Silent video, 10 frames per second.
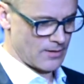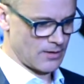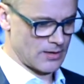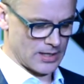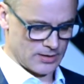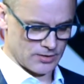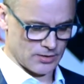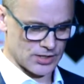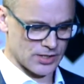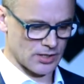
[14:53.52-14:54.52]
All right. So
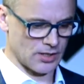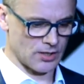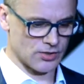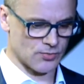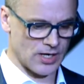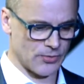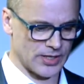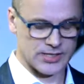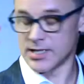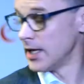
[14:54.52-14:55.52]
just to close, where we
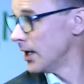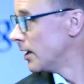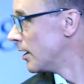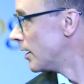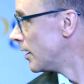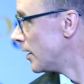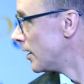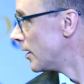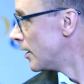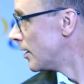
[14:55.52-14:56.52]
see
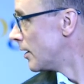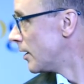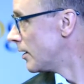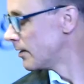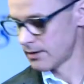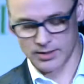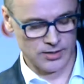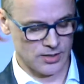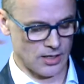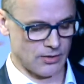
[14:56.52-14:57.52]

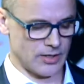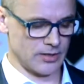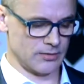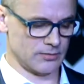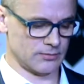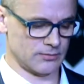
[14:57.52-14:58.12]
things going.